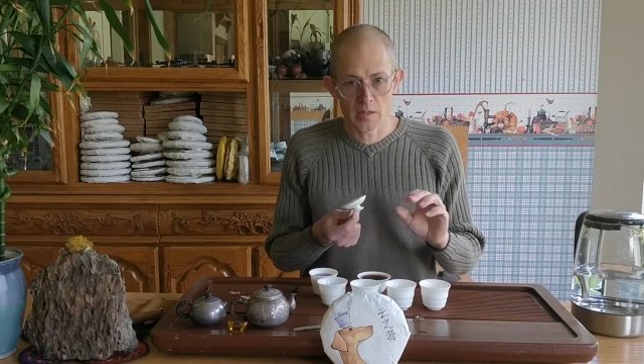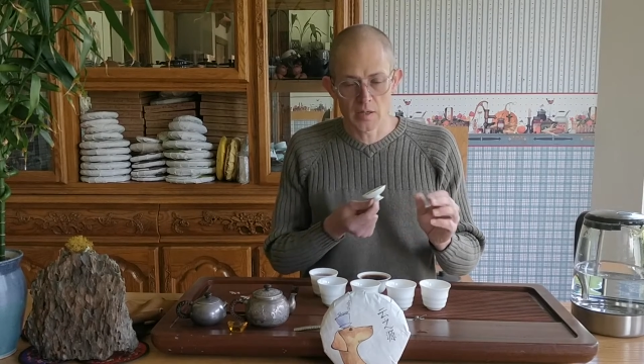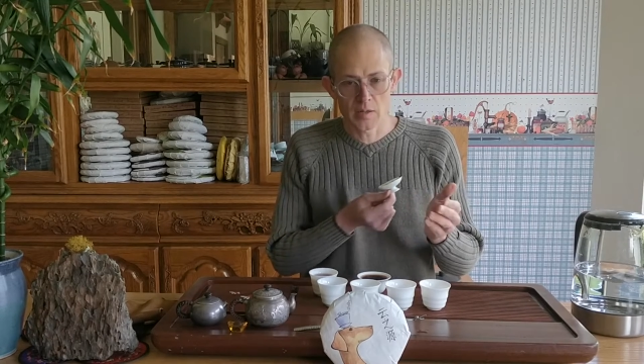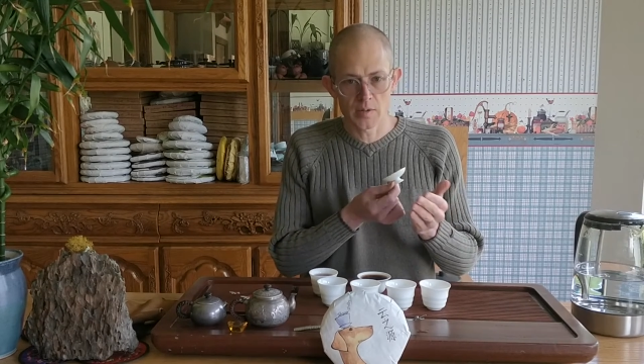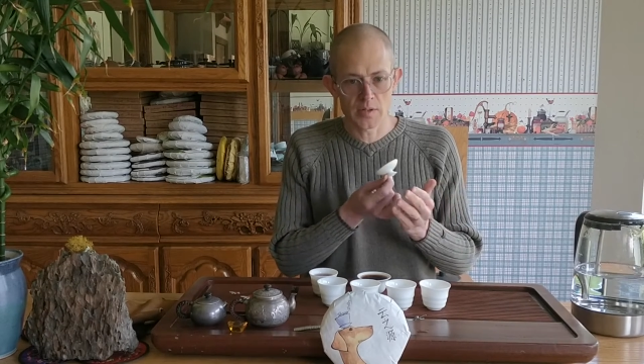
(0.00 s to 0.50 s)

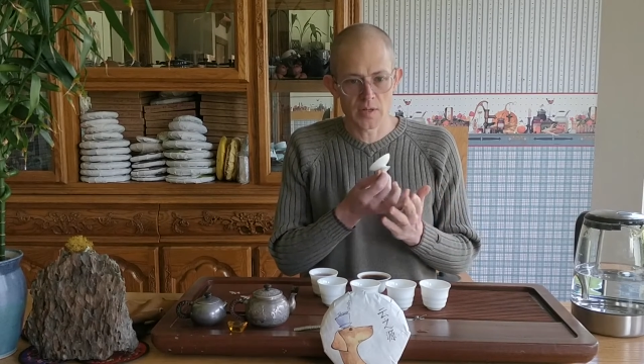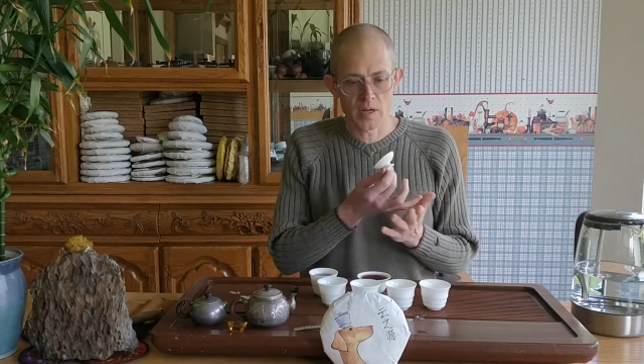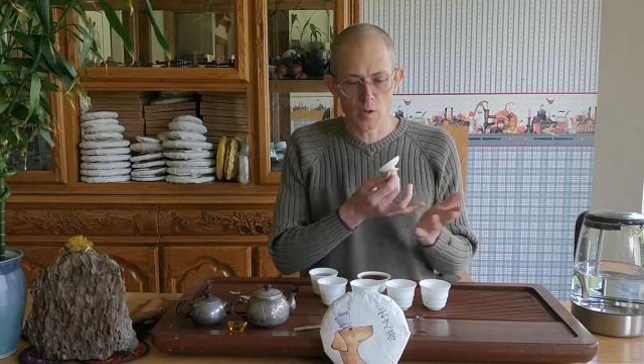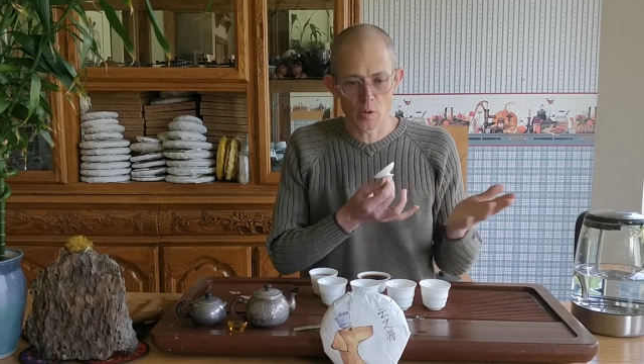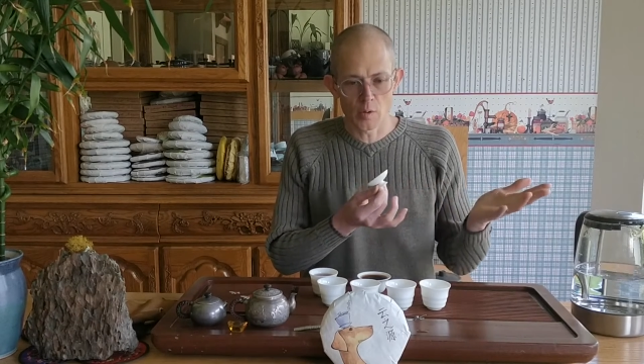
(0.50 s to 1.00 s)
It's
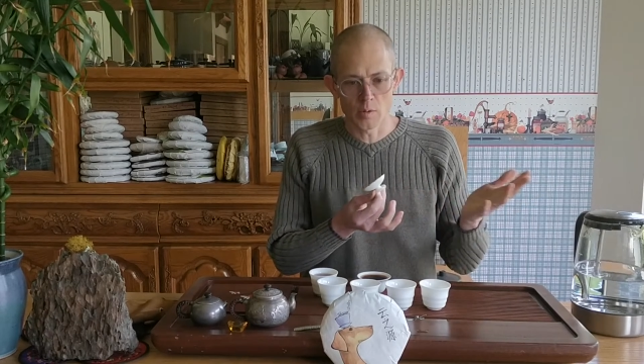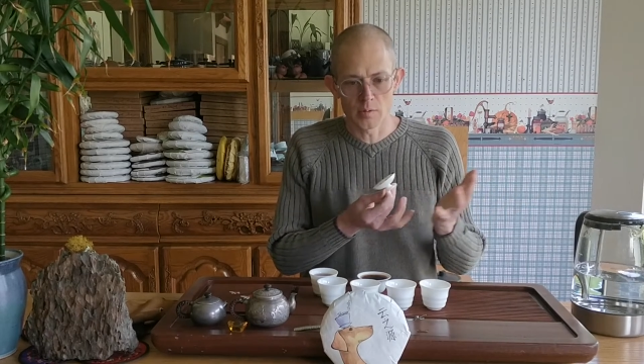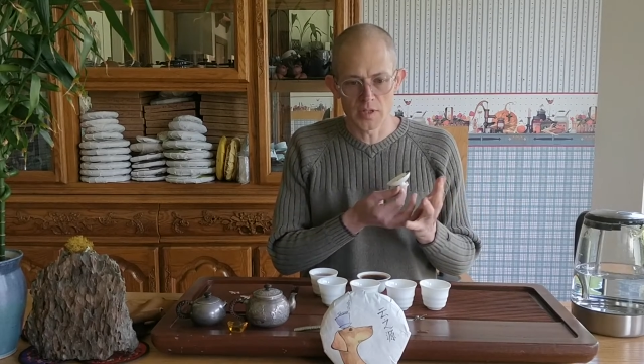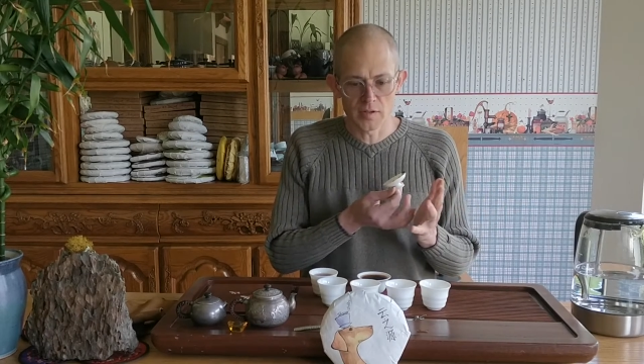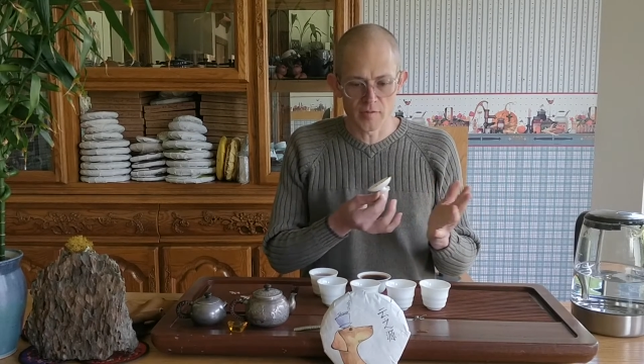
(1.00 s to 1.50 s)
not whole
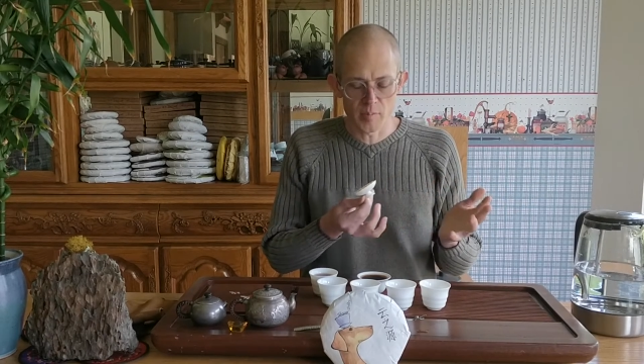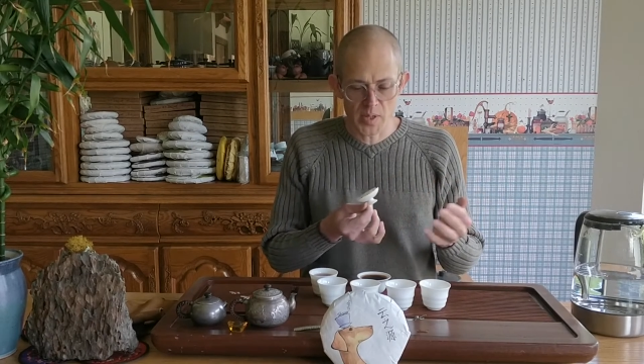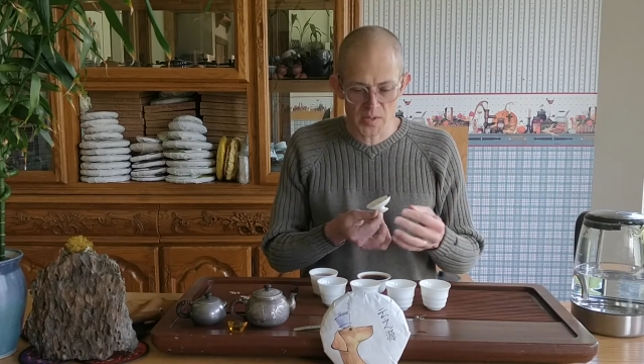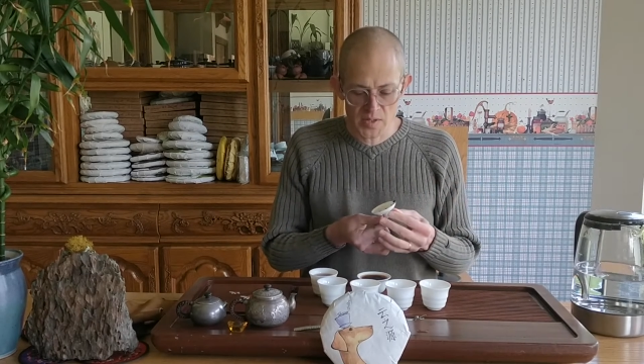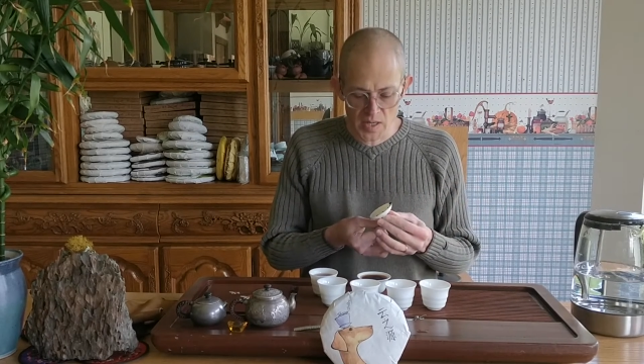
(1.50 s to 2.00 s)
leaf
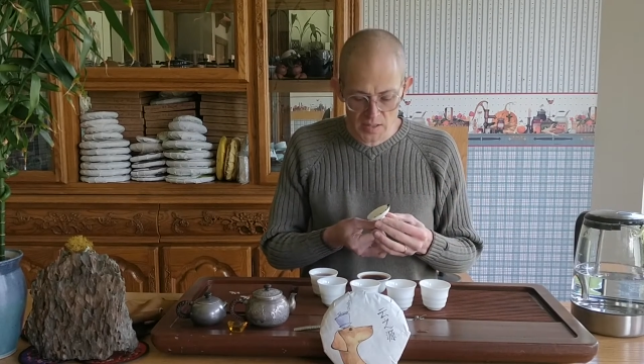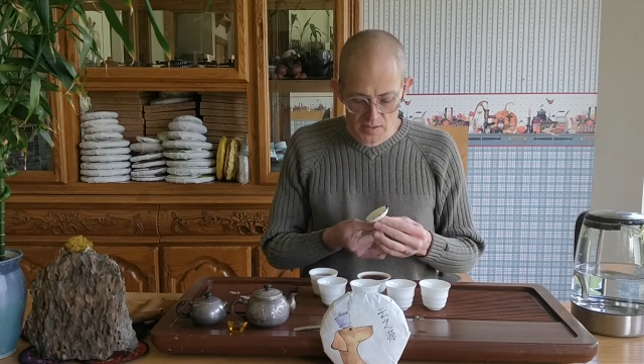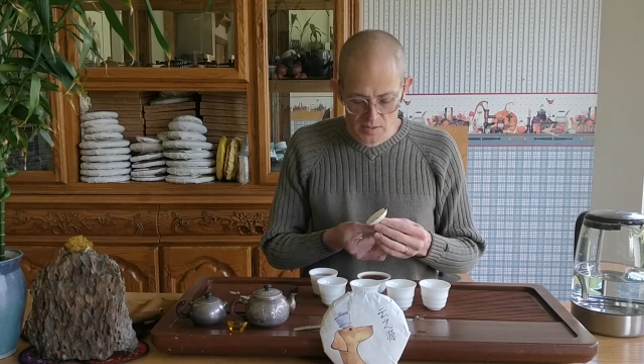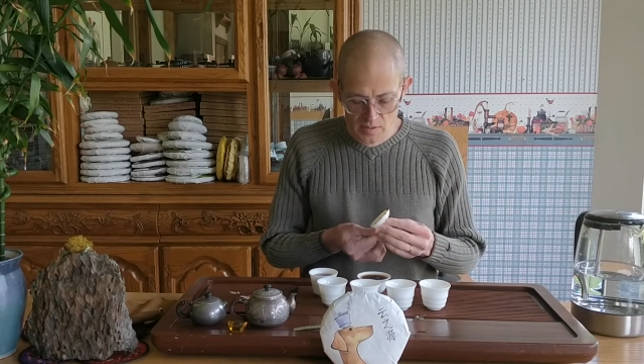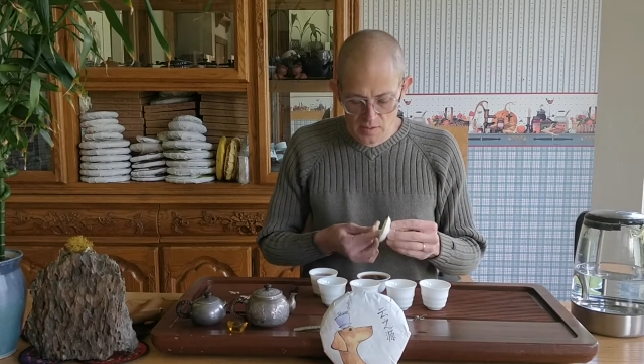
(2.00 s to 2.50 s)
bud
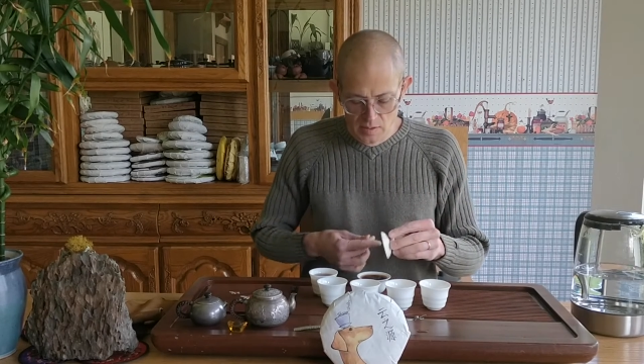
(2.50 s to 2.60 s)
sets.